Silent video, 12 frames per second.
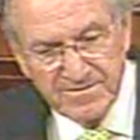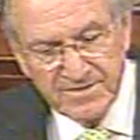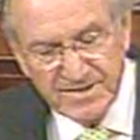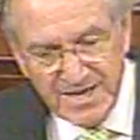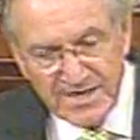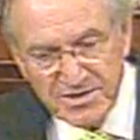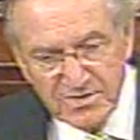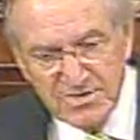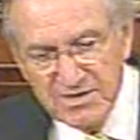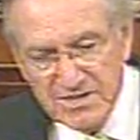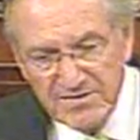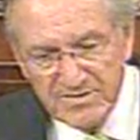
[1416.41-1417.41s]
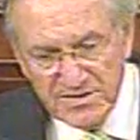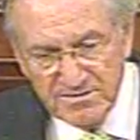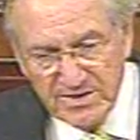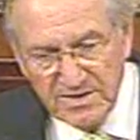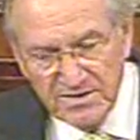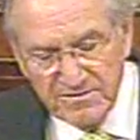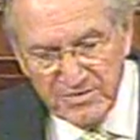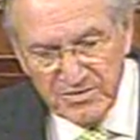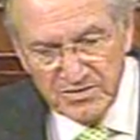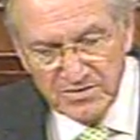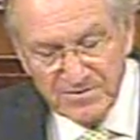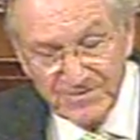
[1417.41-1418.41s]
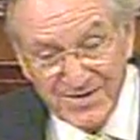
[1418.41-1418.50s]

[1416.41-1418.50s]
That's going to save us some money in the future.